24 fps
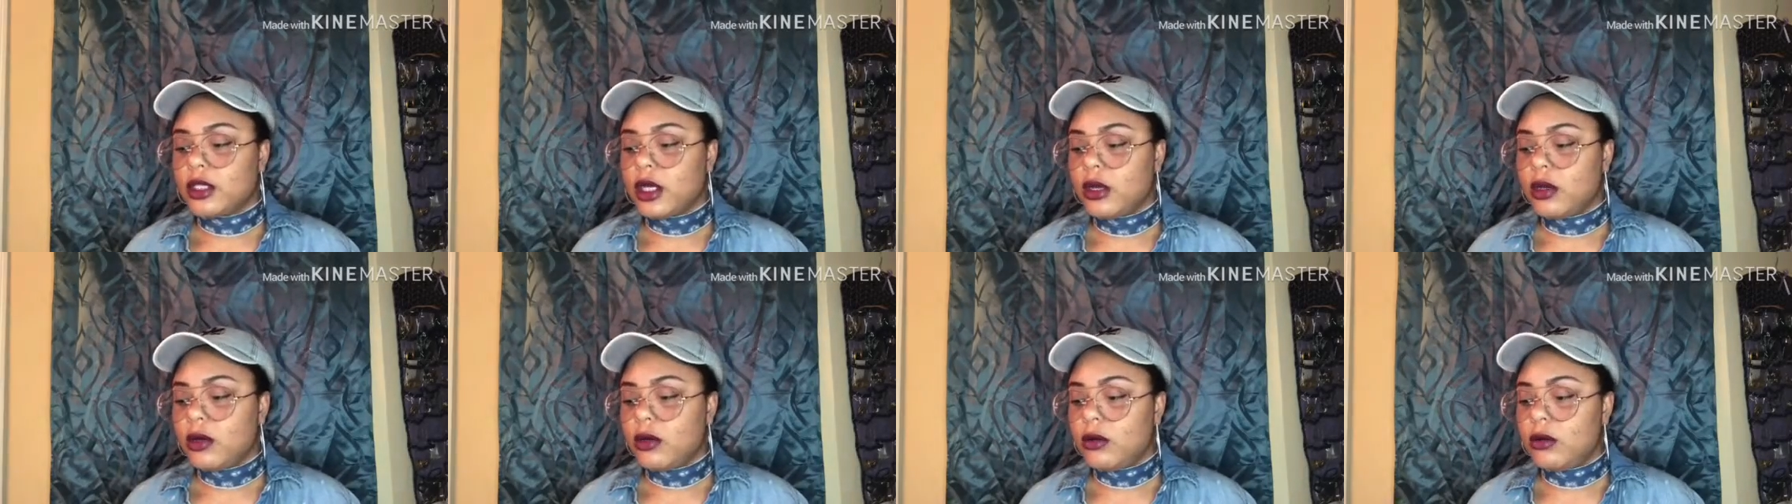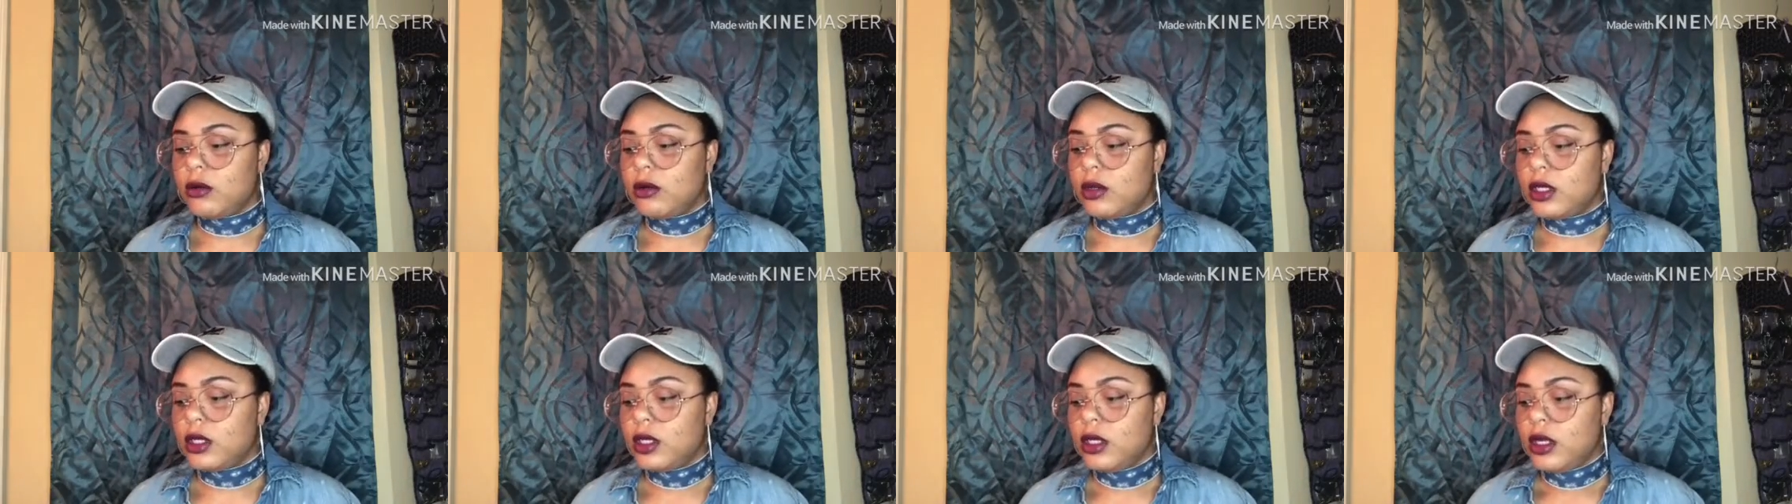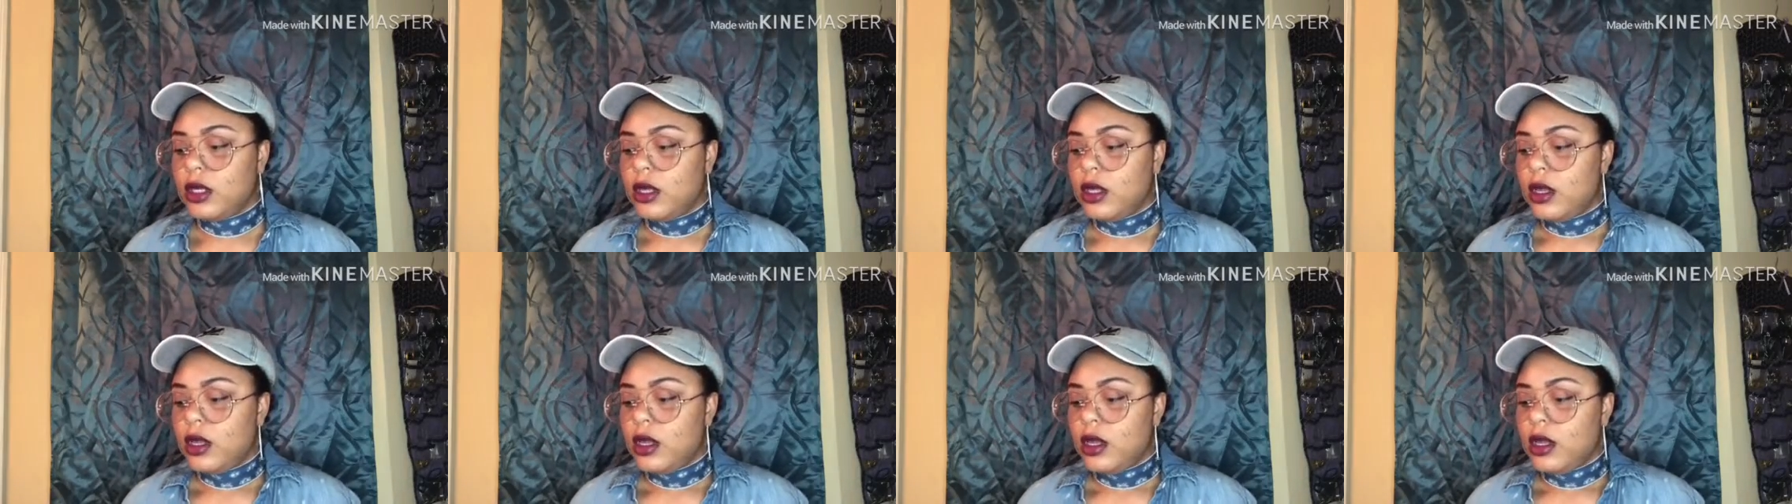
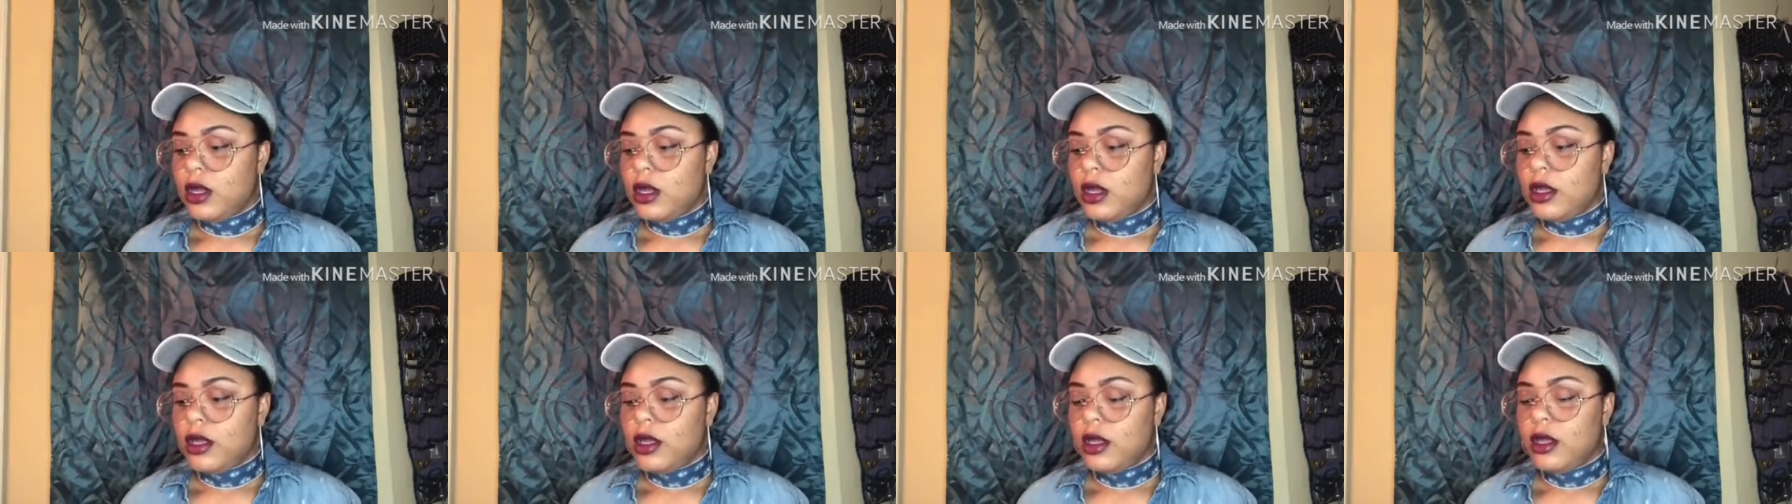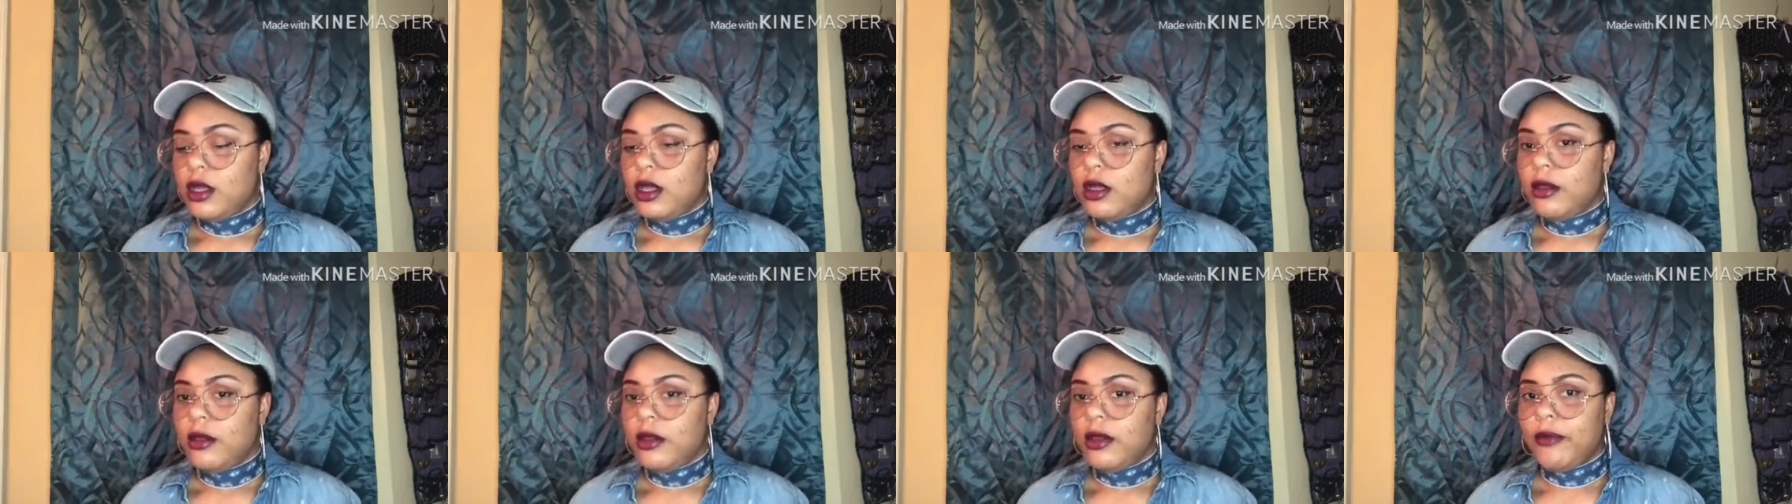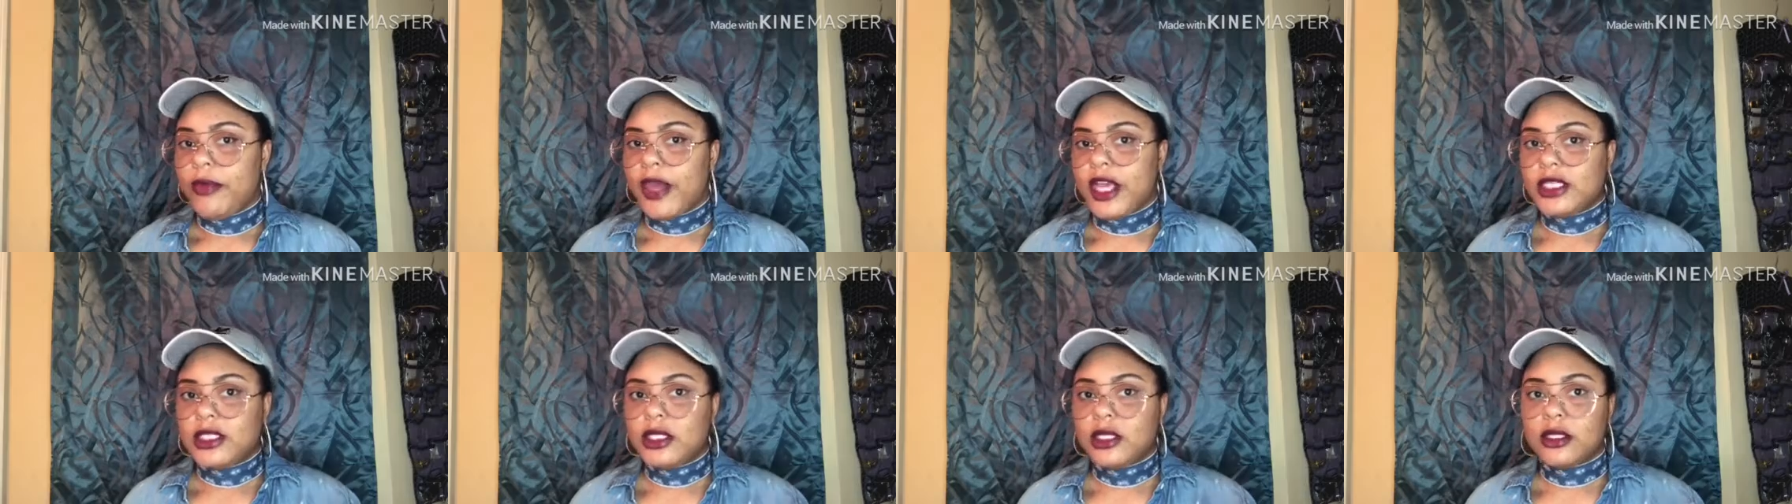
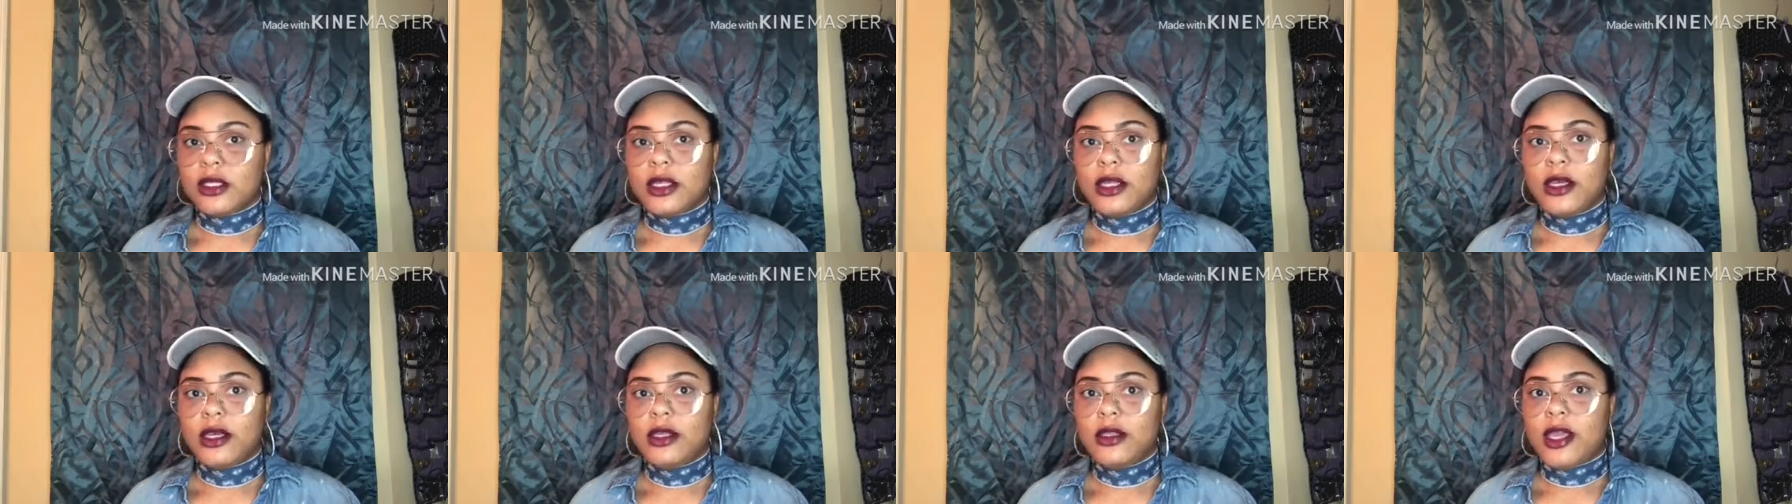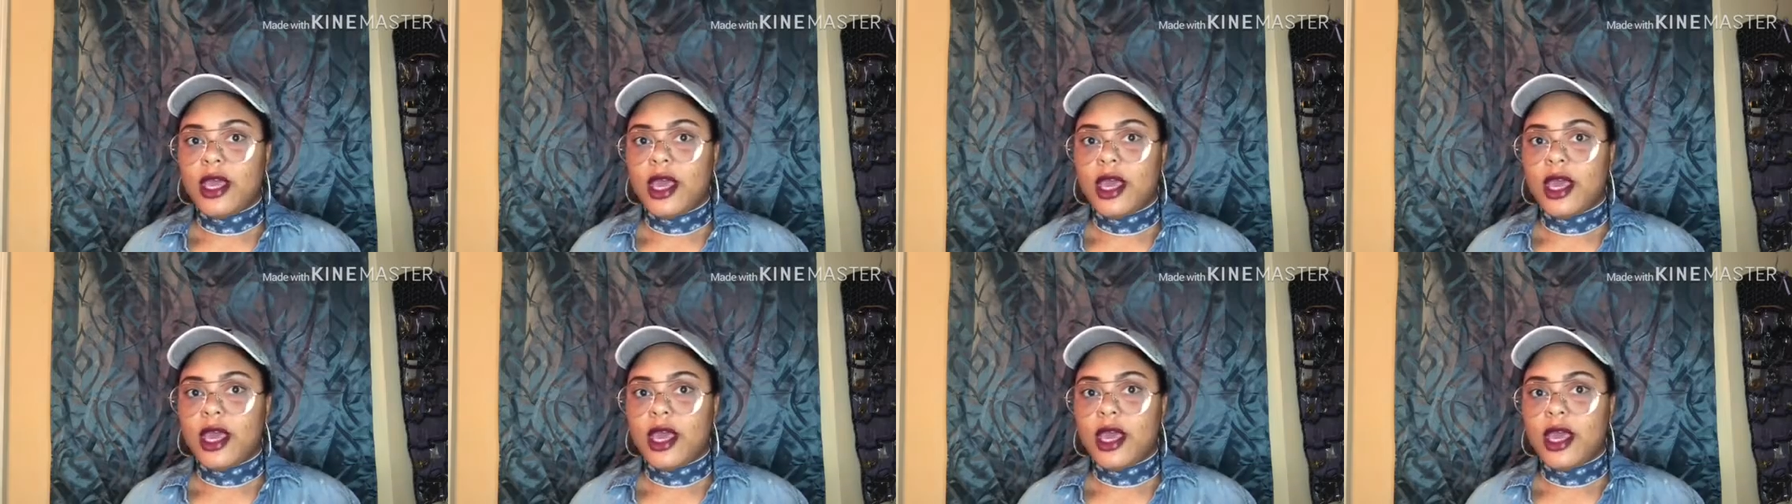And basically